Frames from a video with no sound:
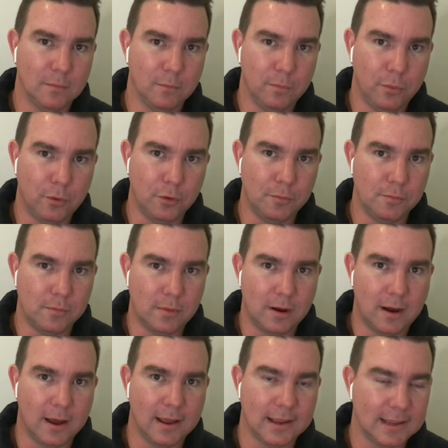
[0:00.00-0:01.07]
put
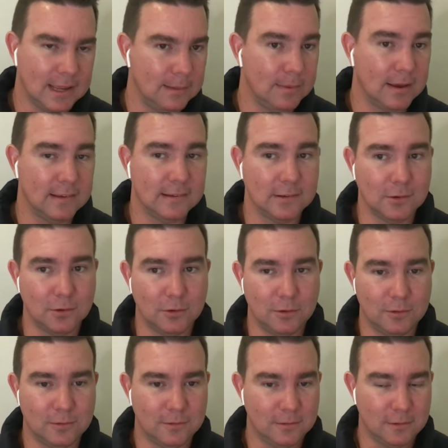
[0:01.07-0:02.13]
my eBay
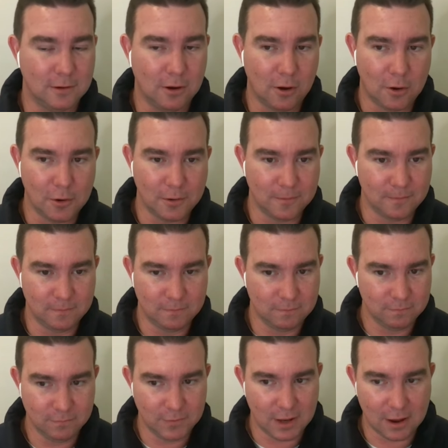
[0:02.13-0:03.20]
store on,
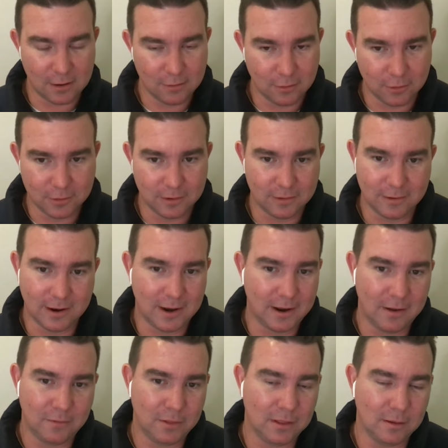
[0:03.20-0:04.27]
you know,
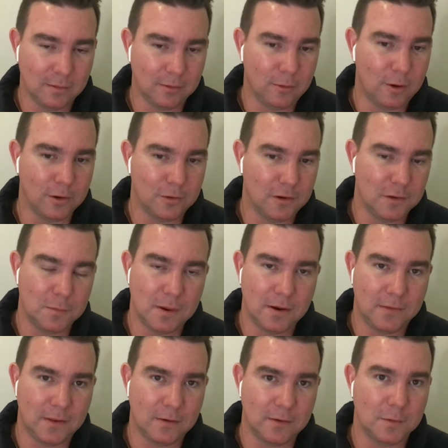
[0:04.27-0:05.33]
on everything. I'm quite
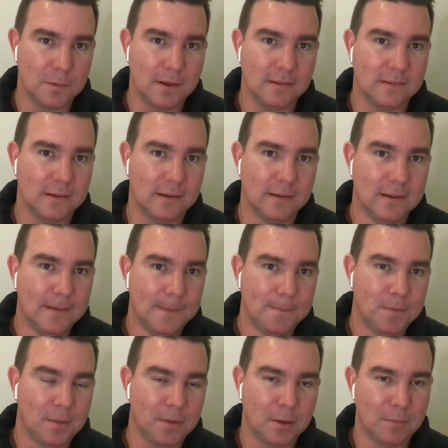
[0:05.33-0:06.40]
transparent in that respect. So
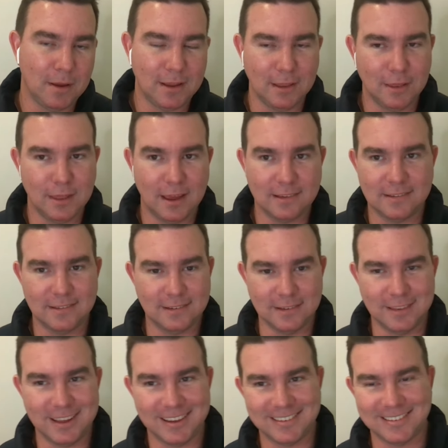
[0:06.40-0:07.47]
I'm like making thousands
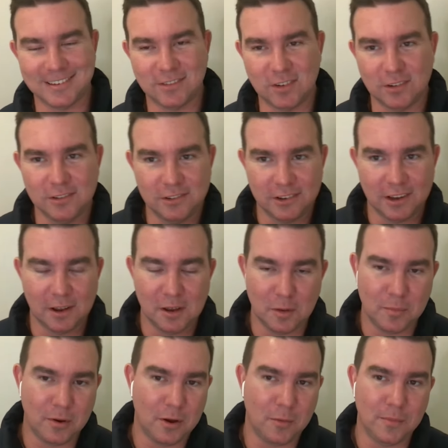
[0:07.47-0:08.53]
and thousands of dollars. You
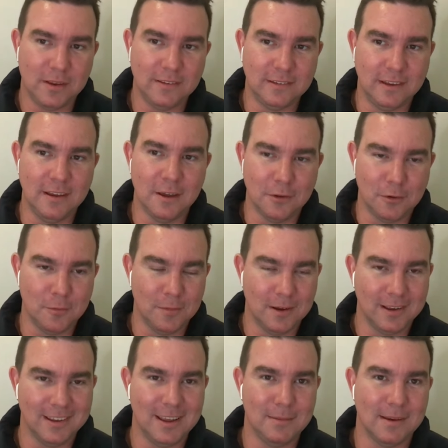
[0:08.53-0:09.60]
buy all my gear through my
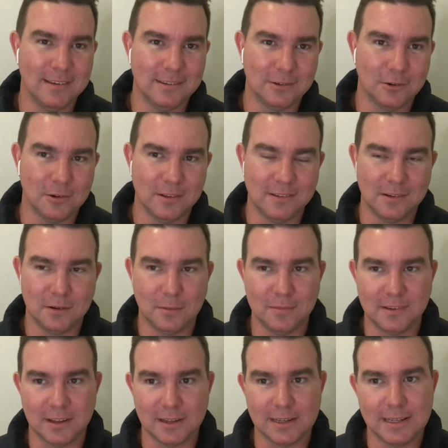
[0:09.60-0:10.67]
eBay store and see what I'm
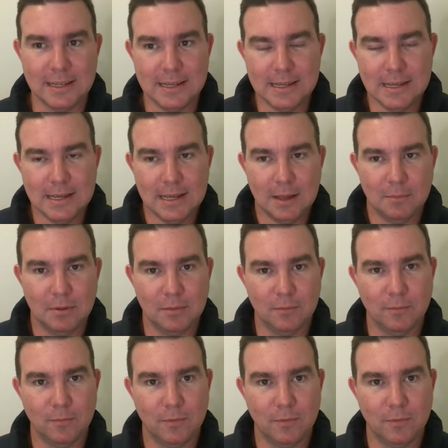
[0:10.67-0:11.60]
selling. But